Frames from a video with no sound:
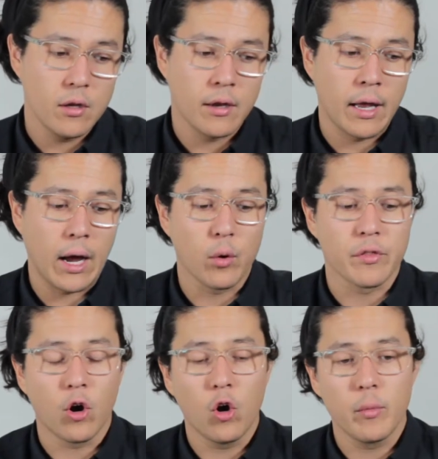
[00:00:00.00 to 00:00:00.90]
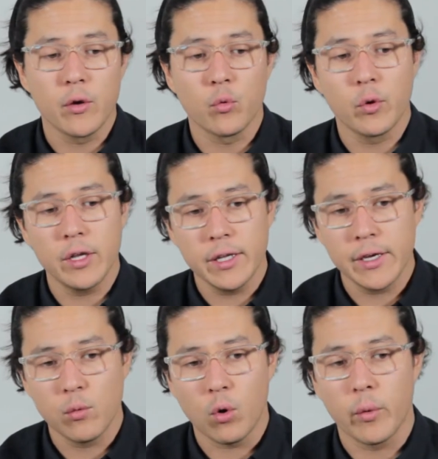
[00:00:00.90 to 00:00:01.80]
Now with OB,
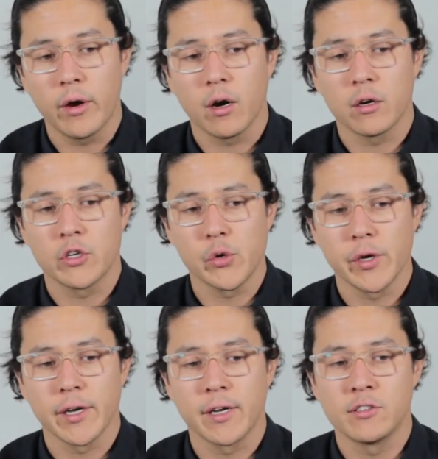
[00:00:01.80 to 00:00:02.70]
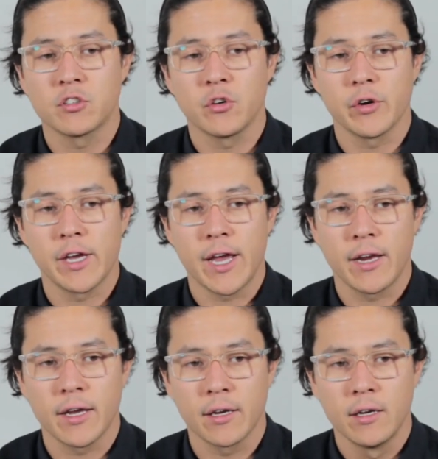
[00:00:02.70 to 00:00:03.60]
really what we are doing is
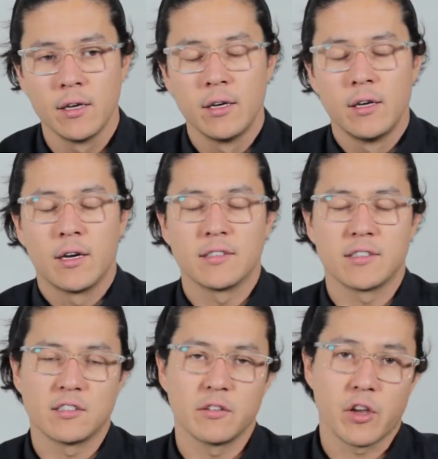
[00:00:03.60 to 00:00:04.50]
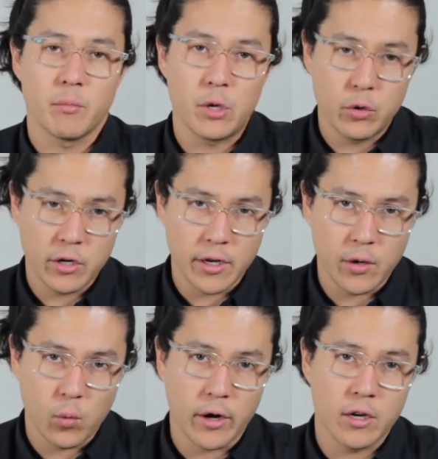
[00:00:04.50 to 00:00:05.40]
creating a sense of
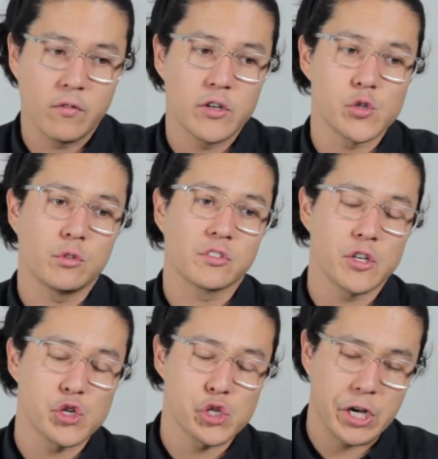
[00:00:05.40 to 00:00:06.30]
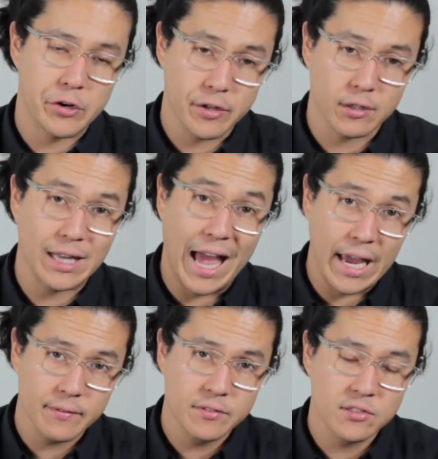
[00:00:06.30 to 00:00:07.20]
community where individuals can share their
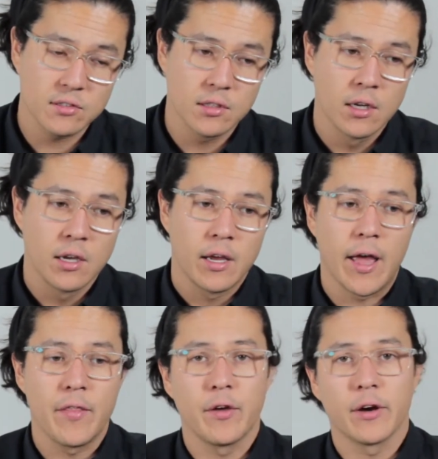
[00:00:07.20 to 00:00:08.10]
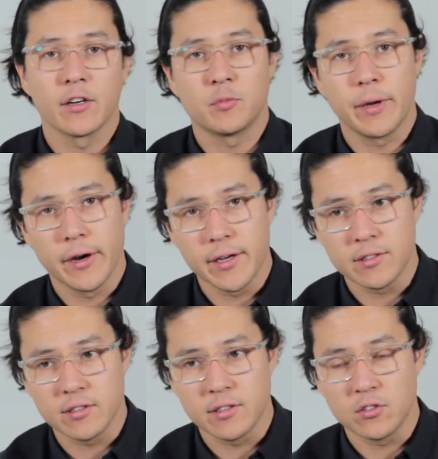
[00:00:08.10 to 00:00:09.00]
lives and their
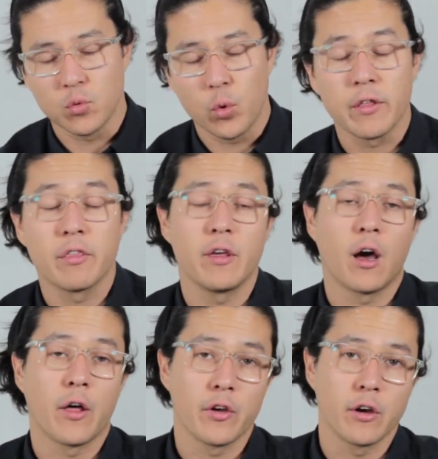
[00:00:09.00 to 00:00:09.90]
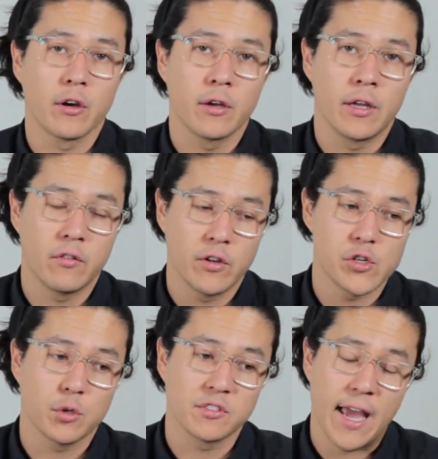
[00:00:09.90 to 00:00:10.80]
experiences with the other
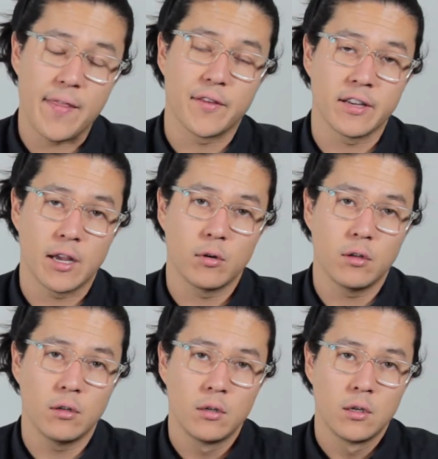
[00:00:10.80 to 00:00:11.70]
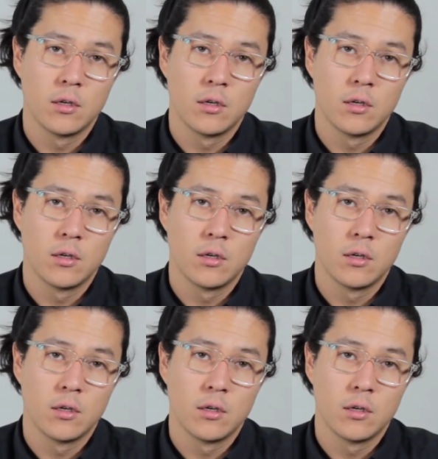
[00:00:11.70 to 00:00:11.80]
individuals at the table